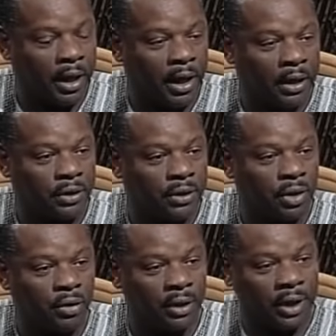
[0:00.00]
And
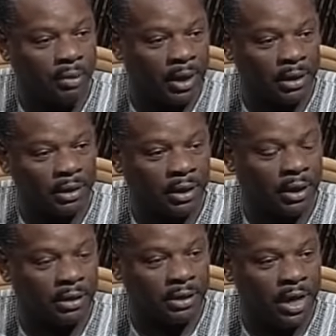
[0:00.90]
so Kemet
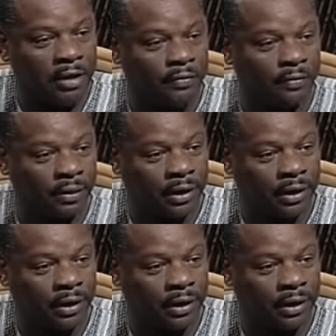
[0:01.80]
itself,